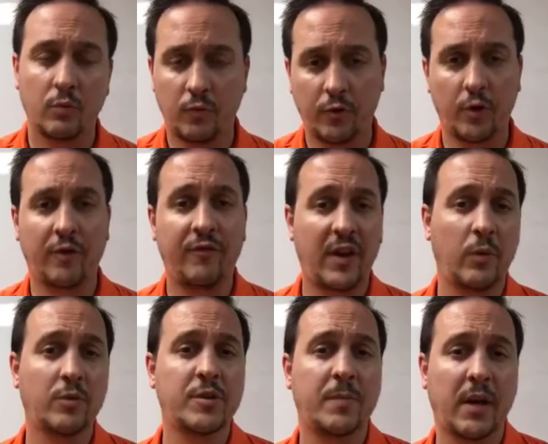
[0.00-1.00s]
for
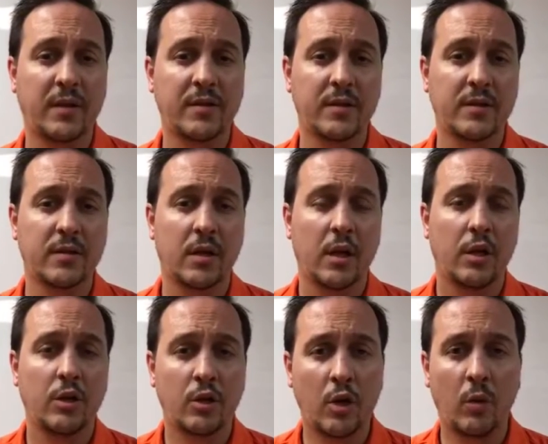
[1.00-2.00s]
event responses,
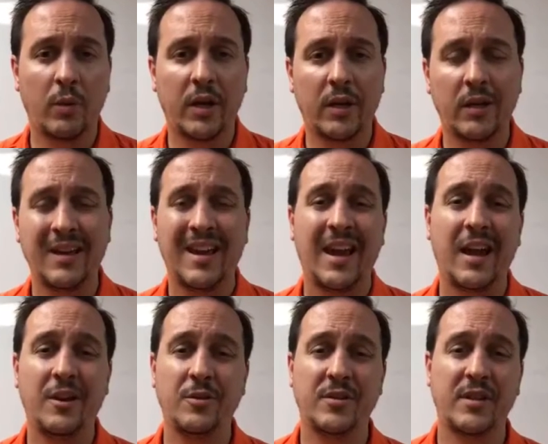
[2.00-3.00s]
you go in
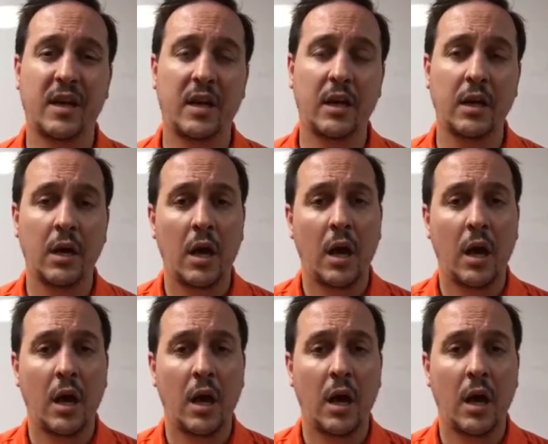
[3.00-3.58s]
and you say,